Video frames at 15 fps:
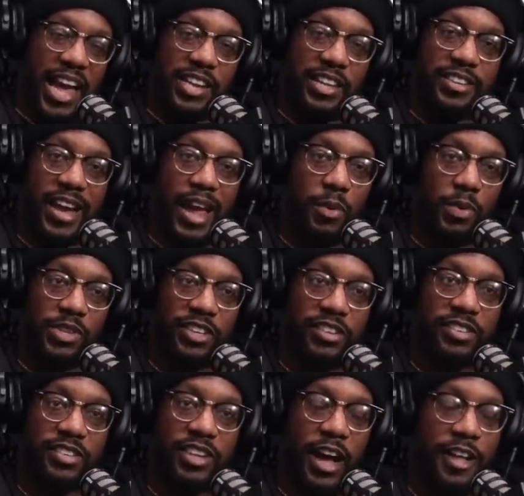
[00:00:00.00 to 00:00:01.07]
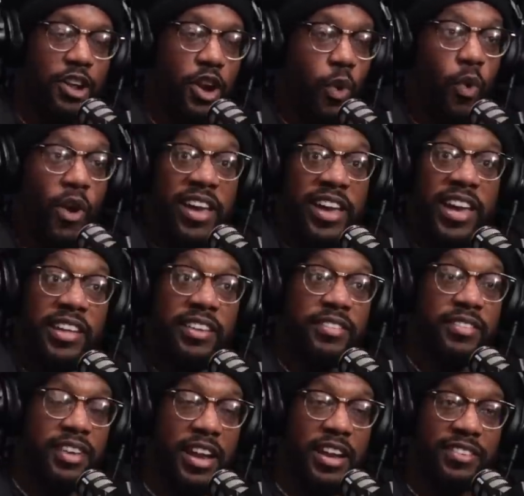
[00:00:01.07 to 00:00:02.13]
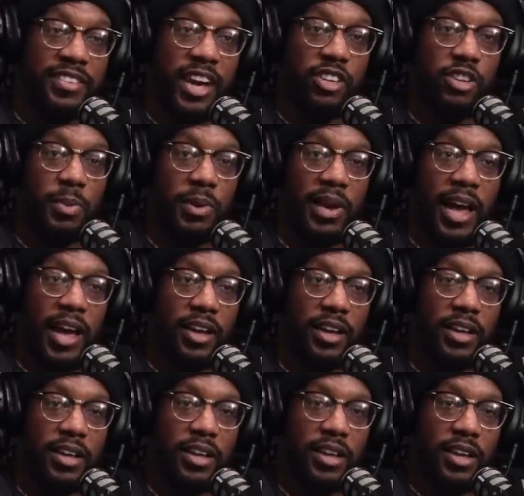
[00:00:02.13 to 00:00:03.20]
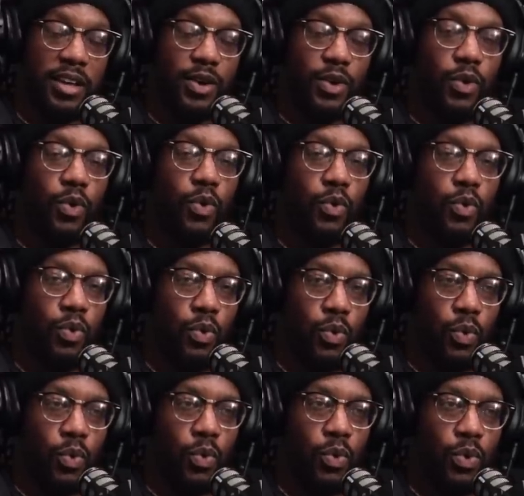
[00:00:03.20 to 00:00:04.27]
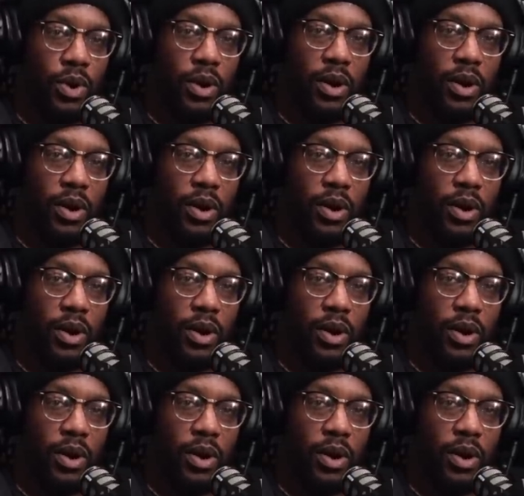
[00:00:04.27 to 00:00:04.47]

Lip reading: and something would just, I don't know what it is. Something inside you'd be like, ooh.